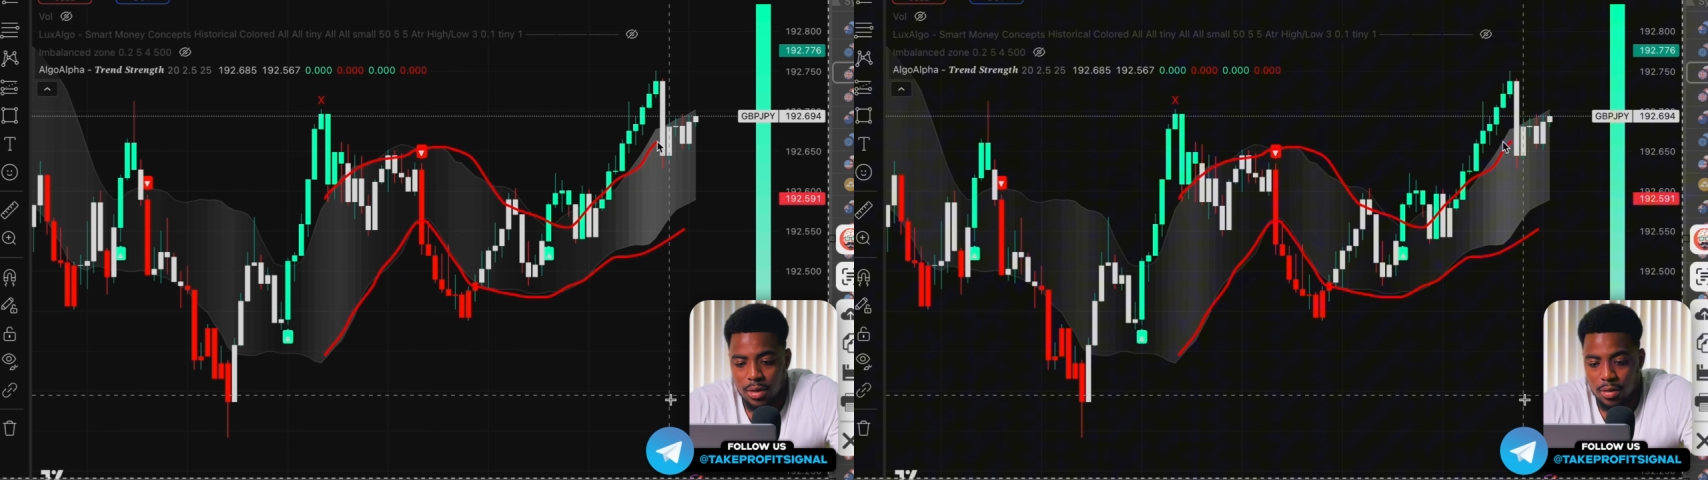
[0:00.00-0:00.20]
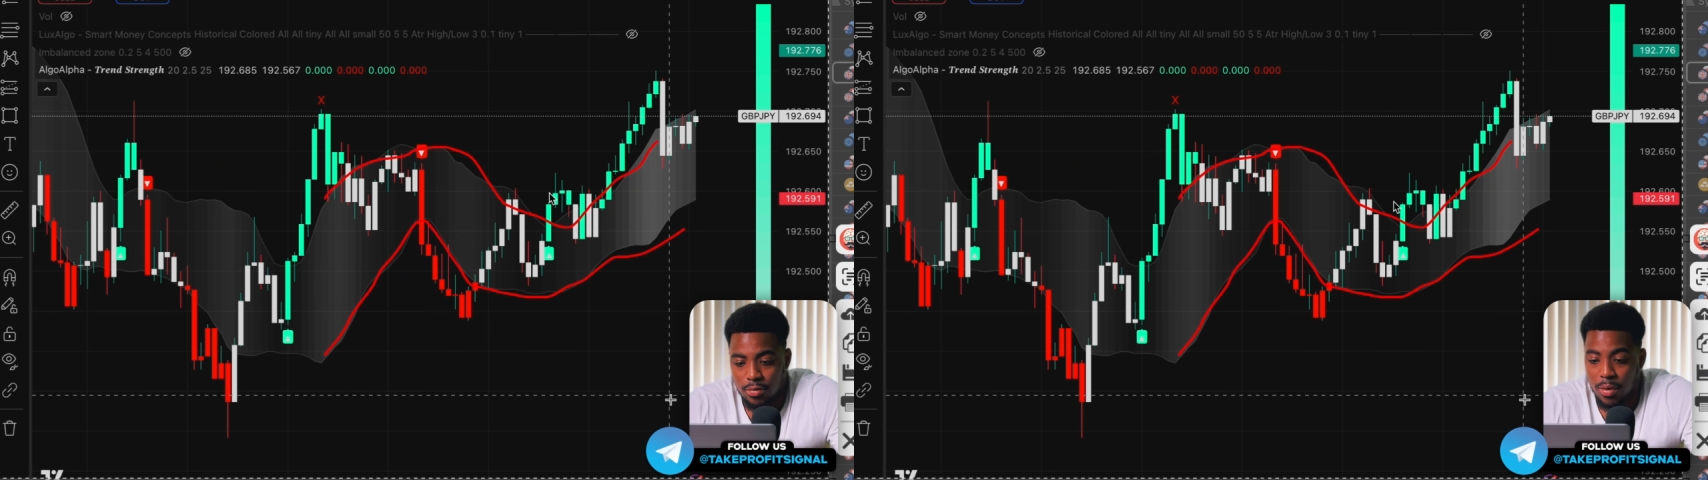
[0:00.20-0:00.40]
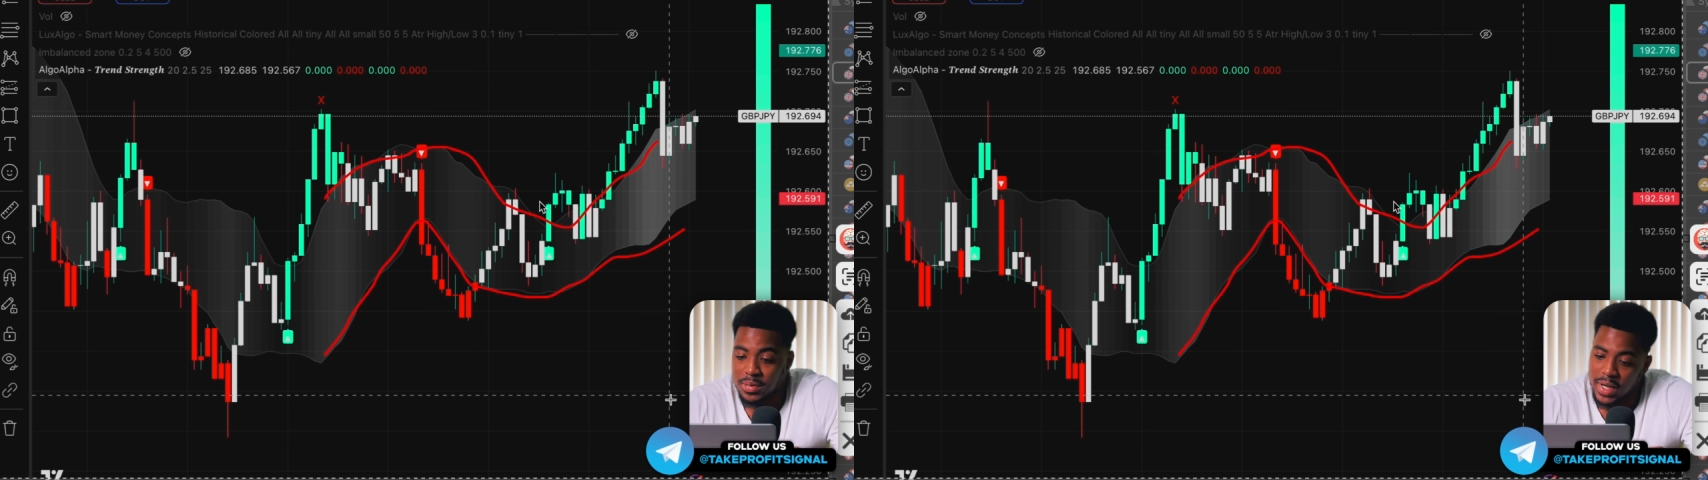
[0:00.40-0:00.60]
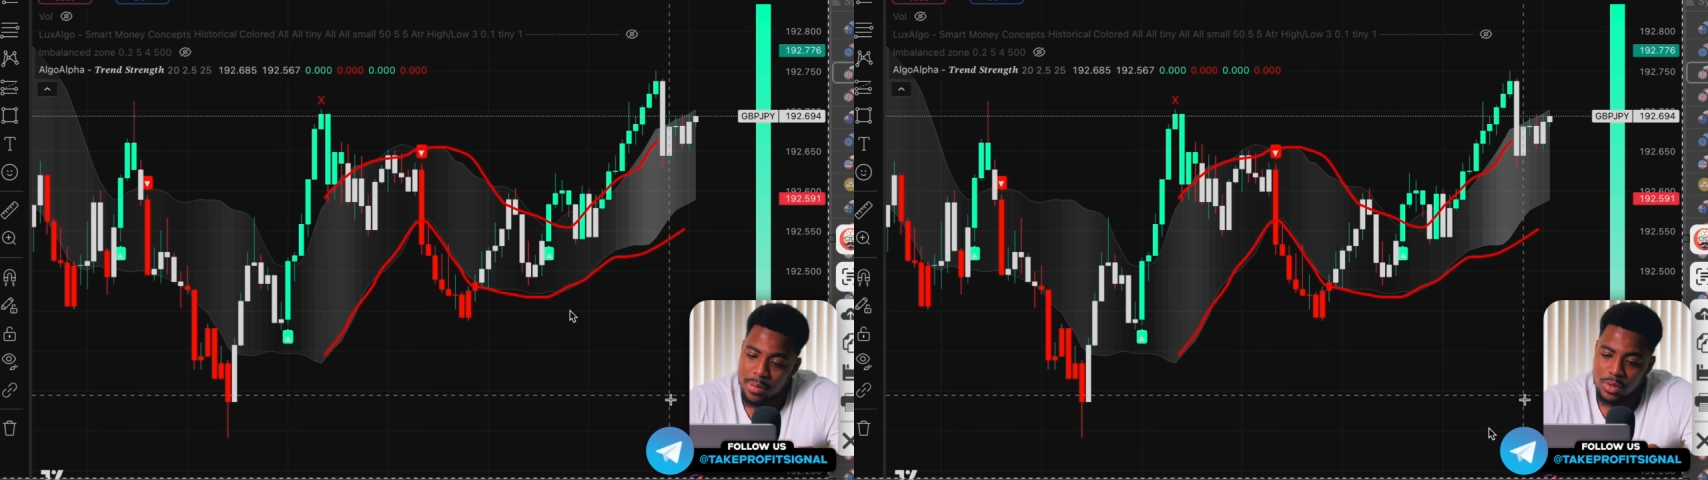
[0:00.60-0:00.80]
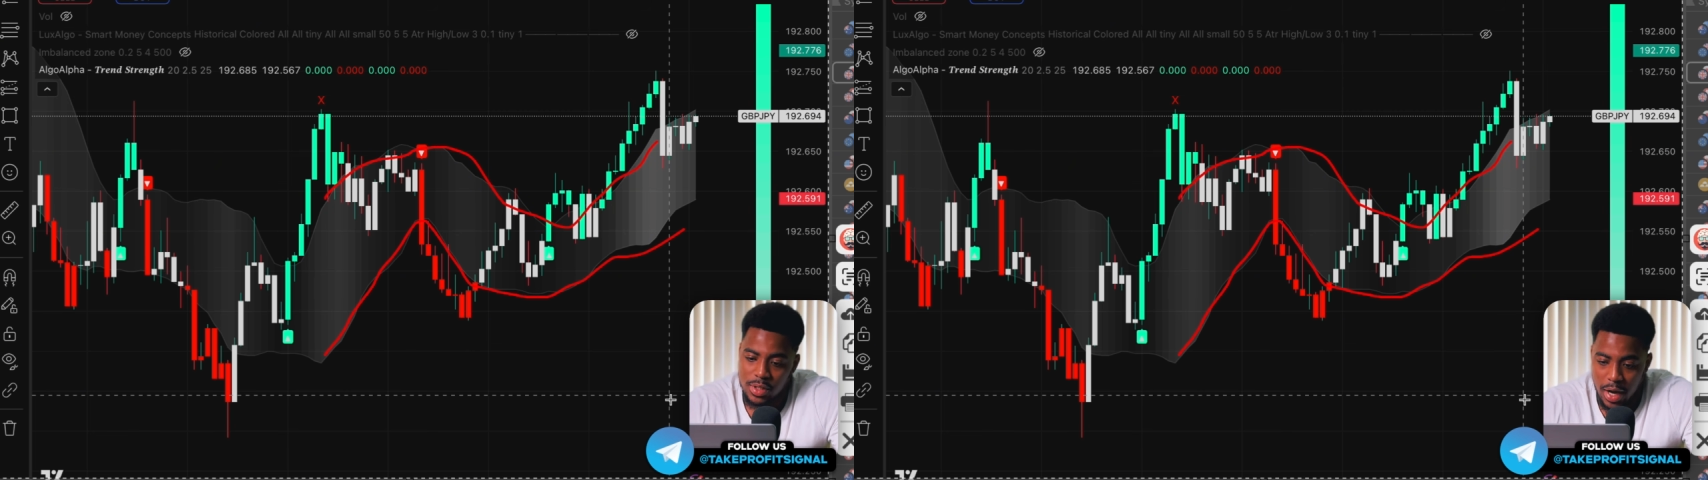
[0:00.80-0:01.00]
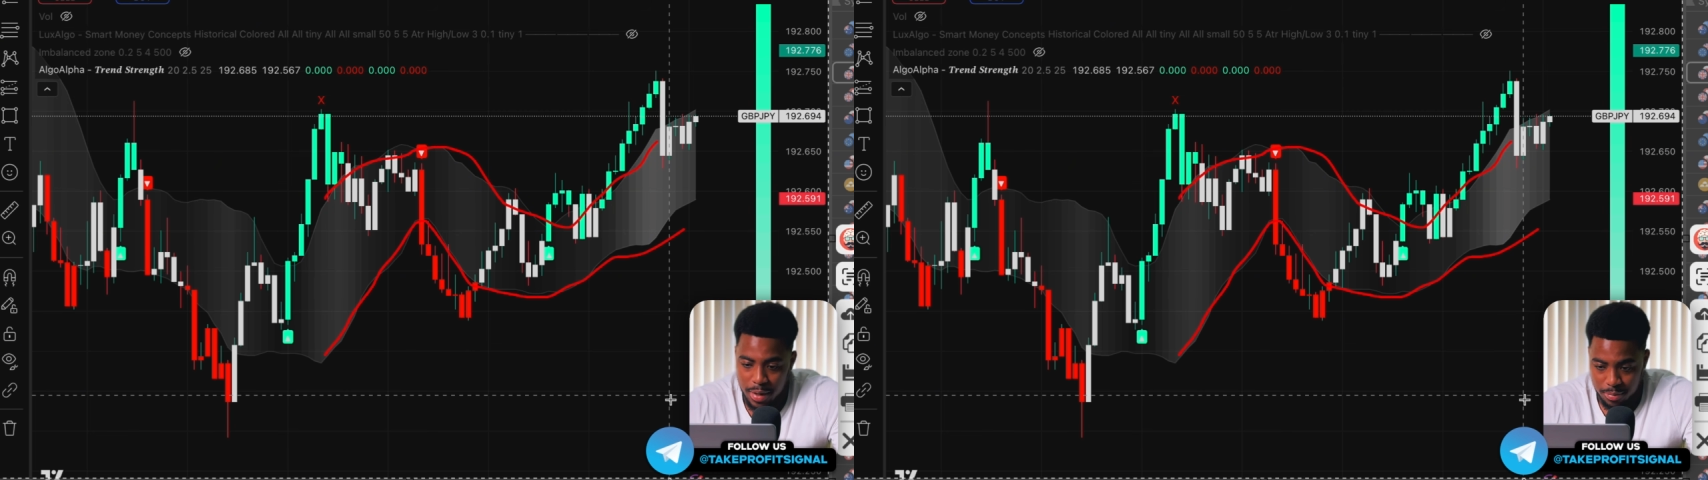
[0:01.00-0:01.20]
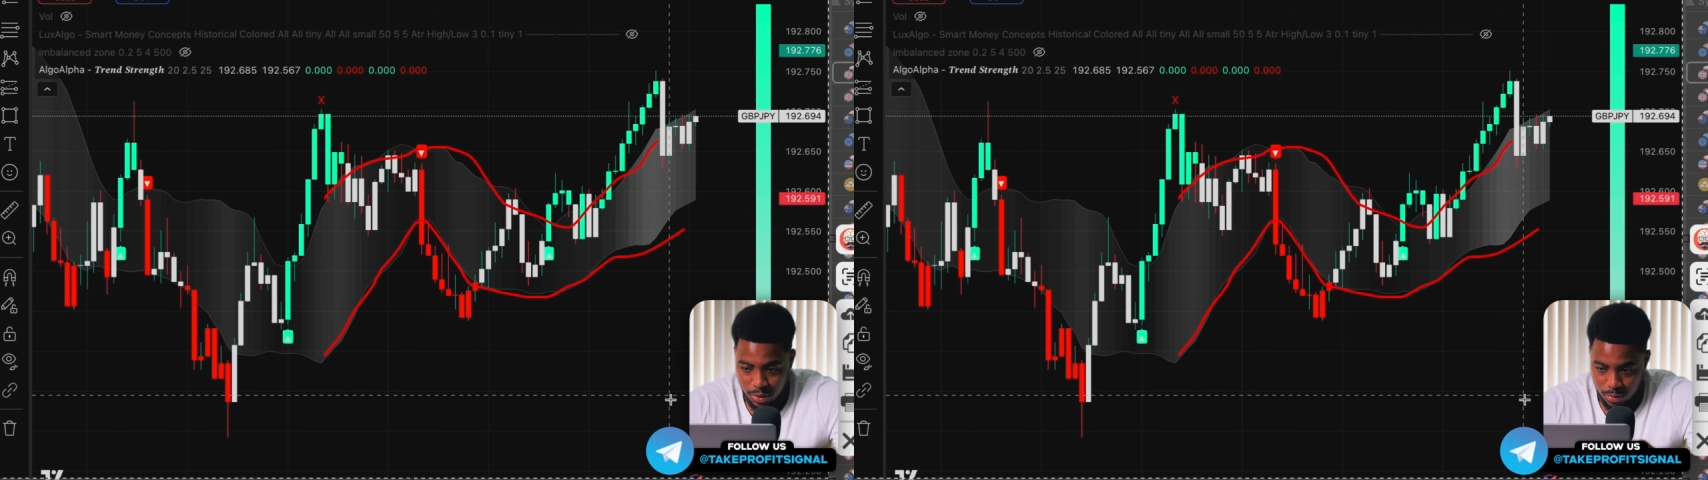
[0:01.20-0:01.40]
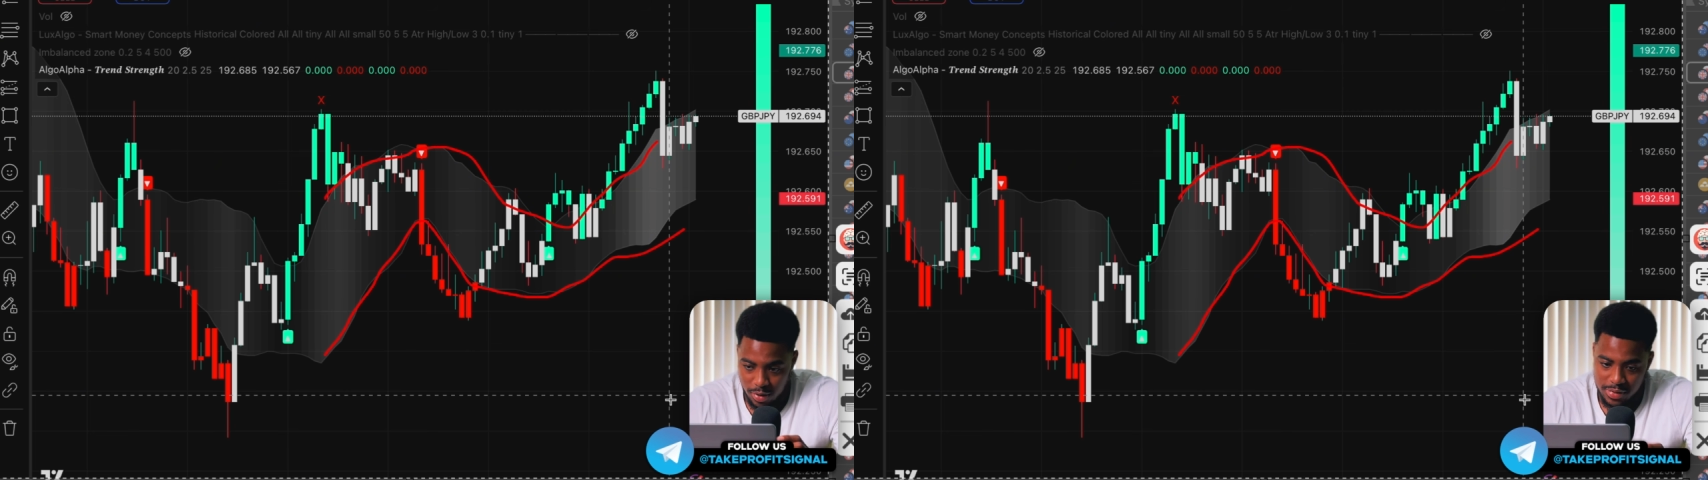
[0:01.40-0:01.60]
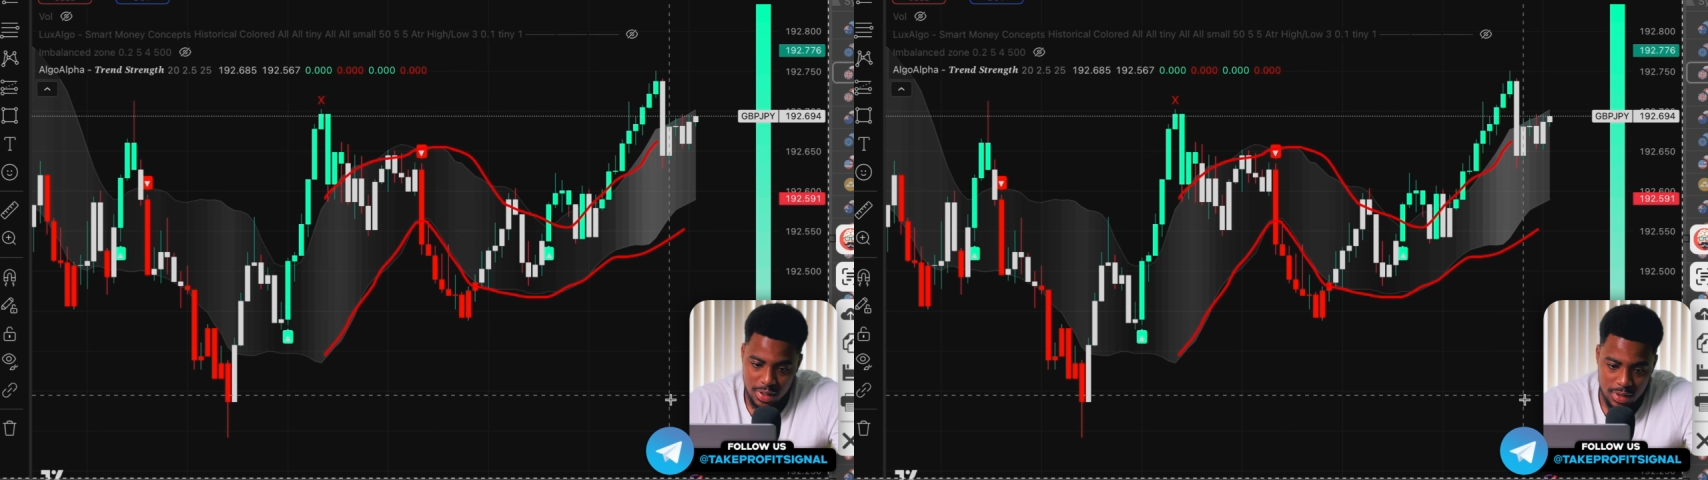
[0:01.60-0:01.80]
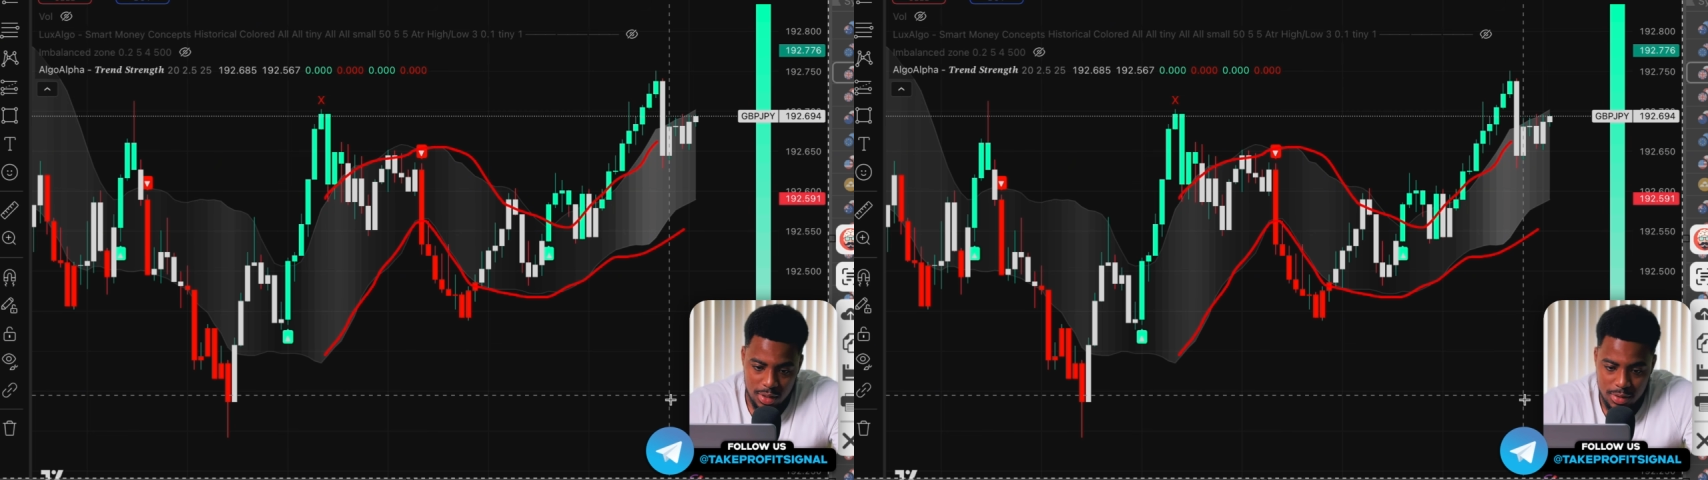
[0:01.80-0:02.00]
From time to time, we have
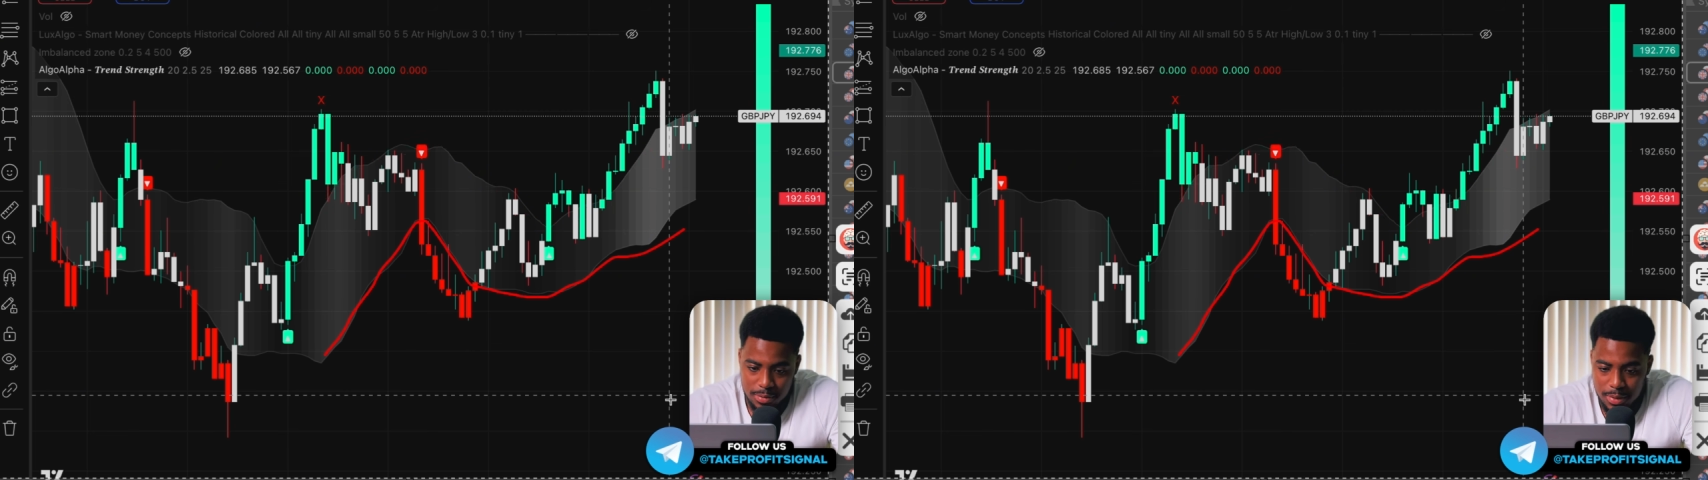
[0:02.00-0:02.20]
signals.